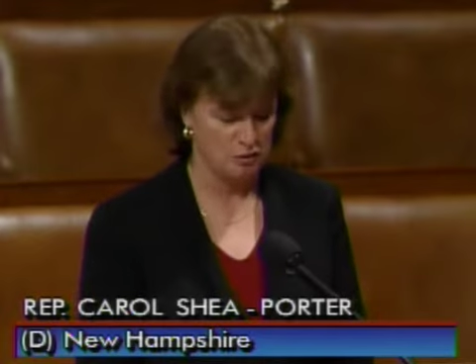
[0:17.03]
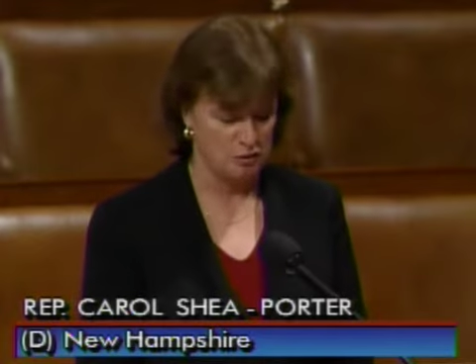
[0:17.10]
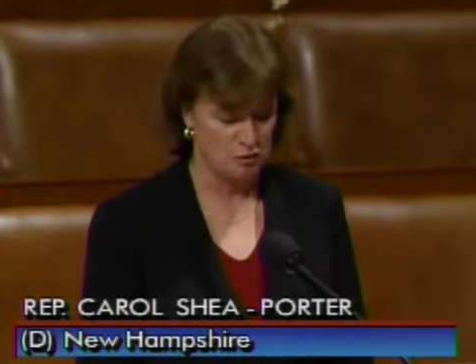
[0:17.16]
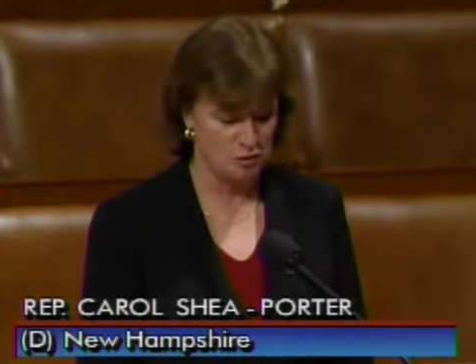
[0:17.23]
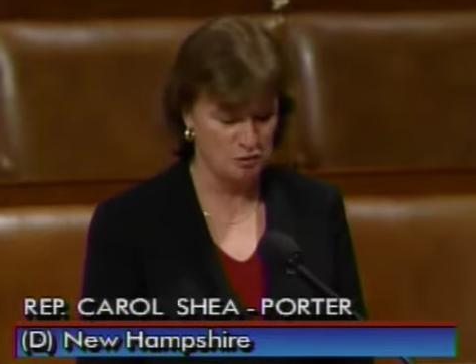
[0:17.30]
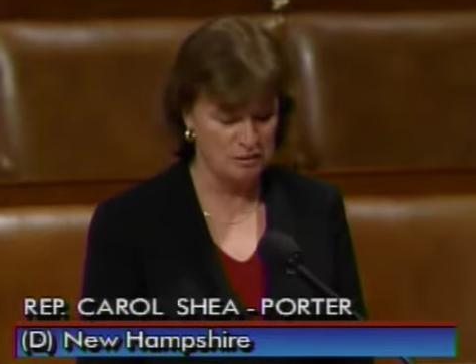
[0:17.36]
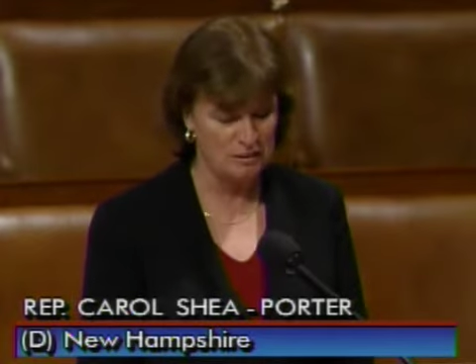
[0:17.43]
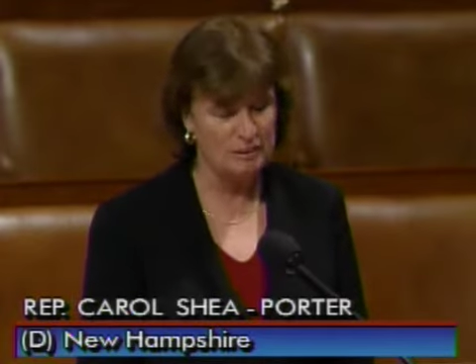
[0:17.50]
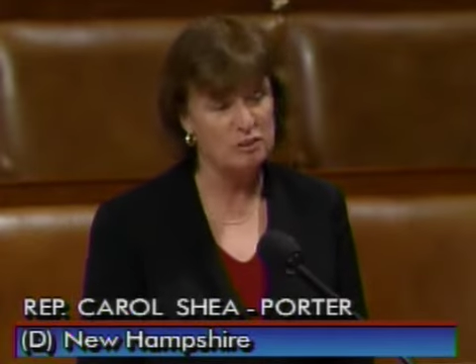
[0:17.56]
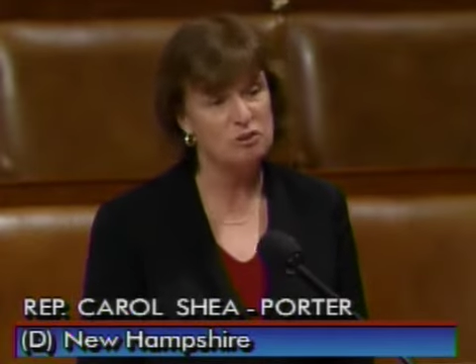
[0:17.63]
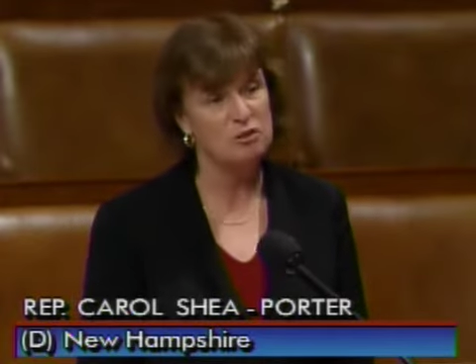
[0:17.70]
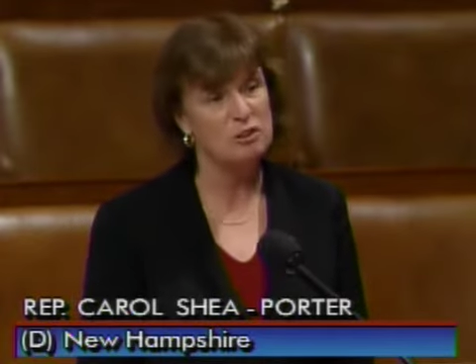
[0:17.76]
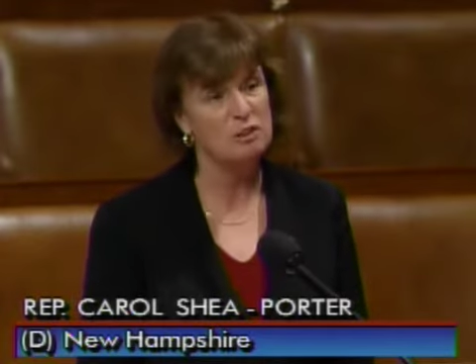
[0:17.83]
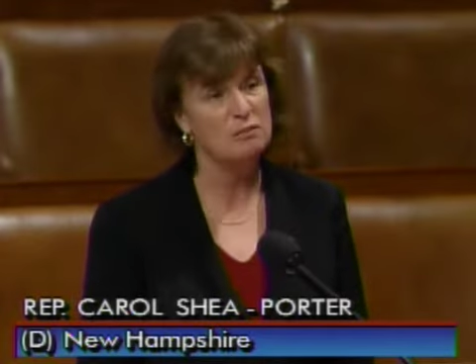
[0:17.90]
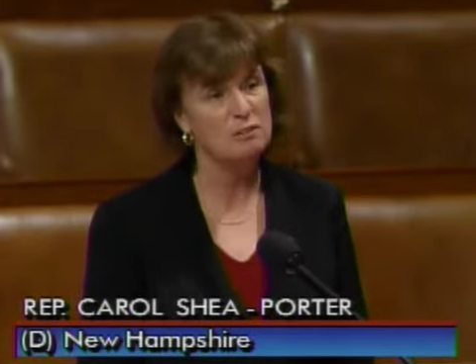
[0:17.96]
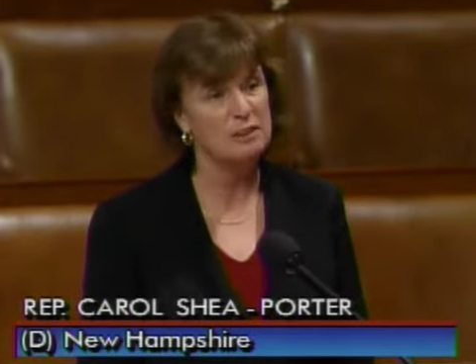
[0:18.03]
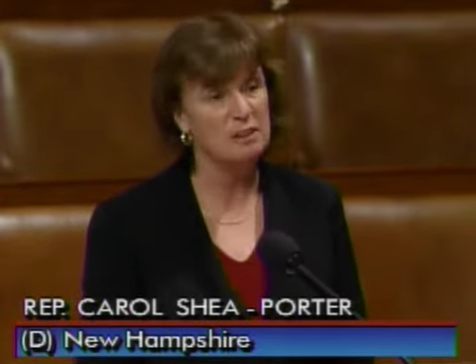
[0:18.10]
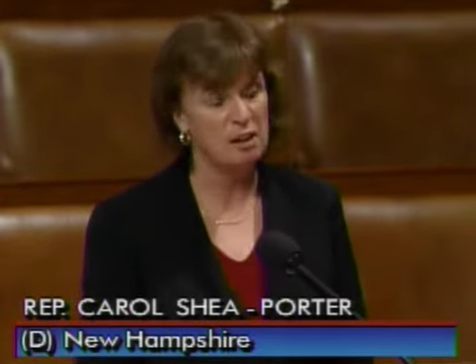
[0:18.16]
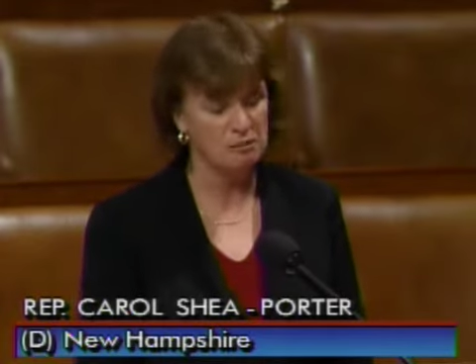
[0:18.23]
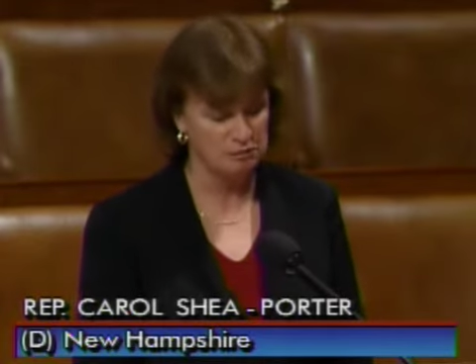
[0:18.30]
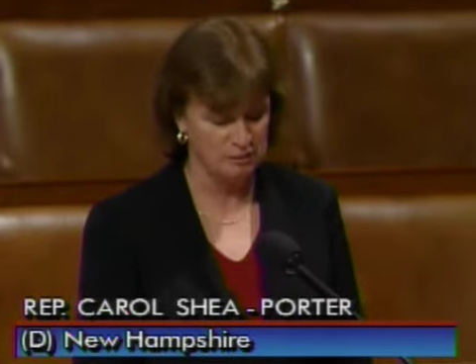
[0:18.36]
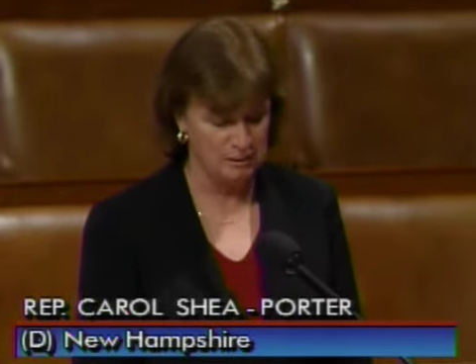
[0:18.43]
during the Katrina
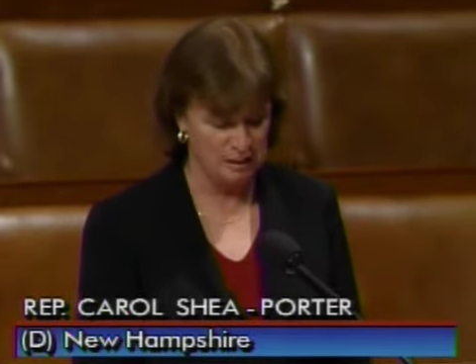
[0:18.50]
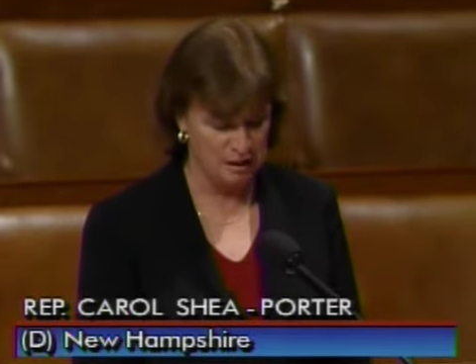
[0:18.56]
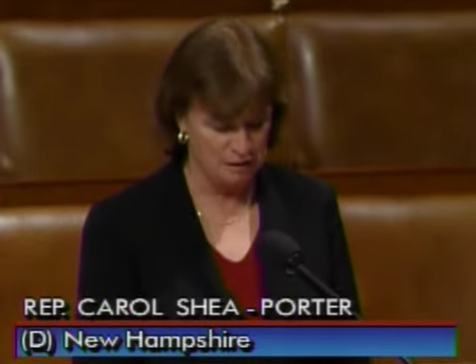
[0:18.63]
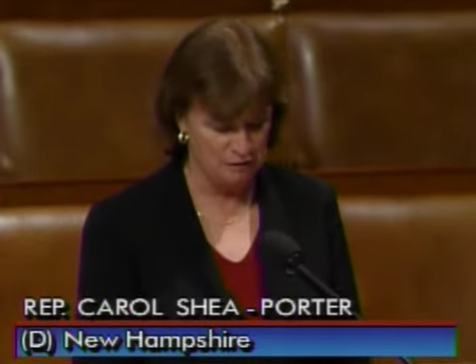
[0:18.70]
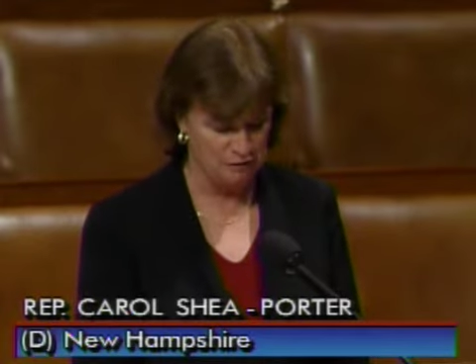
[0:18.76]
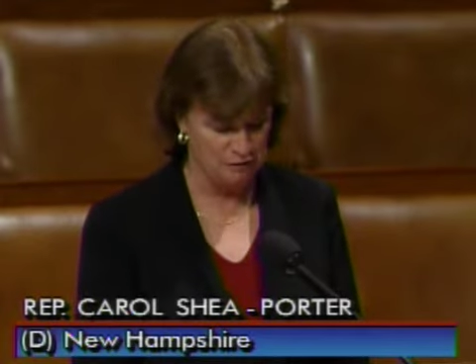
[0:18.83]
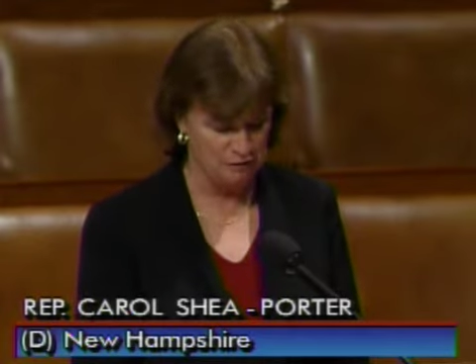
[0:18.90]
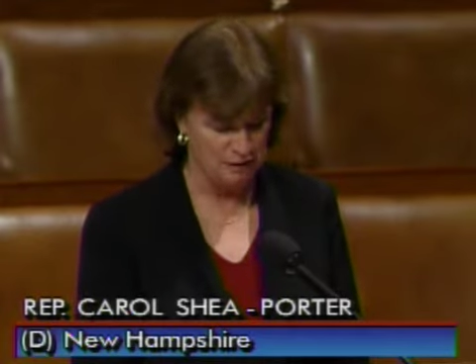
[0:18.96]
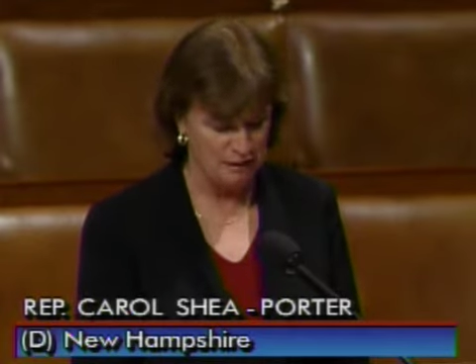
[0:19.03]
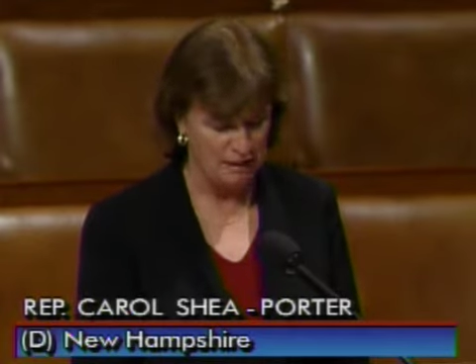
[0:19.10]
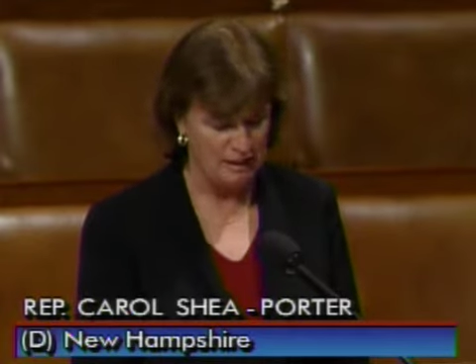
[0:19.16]
recovery effort.